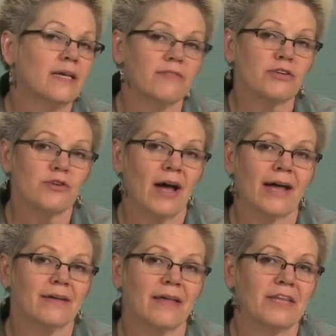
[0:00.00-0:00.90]
Give it a
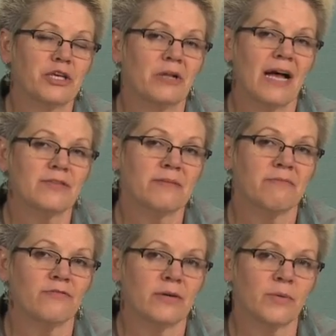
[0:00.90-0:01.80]
try. I think you'll have some
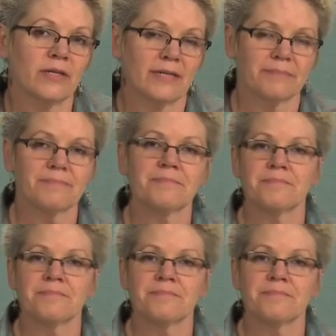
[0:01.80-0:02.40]
fun with it.